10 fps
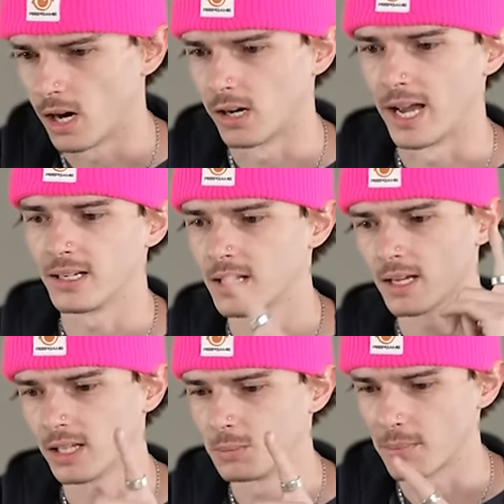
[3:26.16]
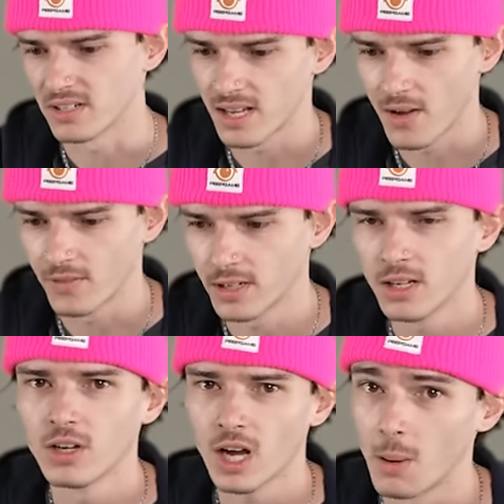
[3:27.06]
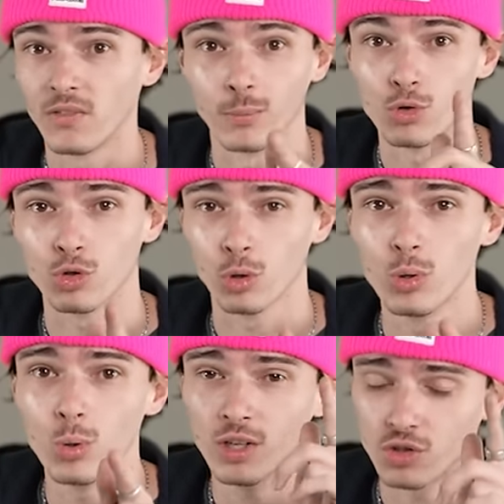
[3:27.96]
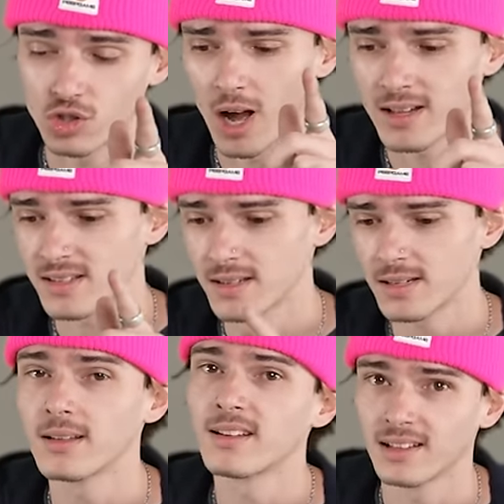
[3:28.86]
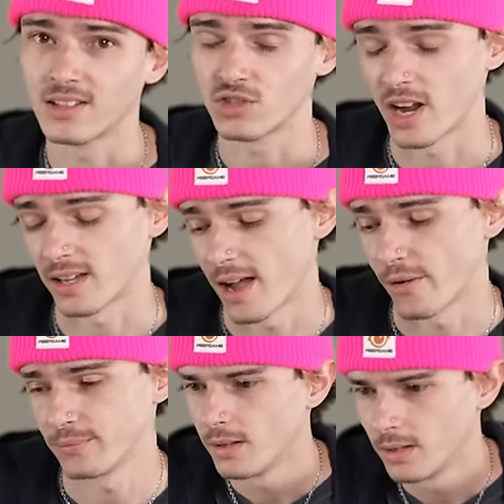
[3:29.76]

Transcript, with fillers: All right, clip number seven, coming from Drew Johnson. Let's check it out.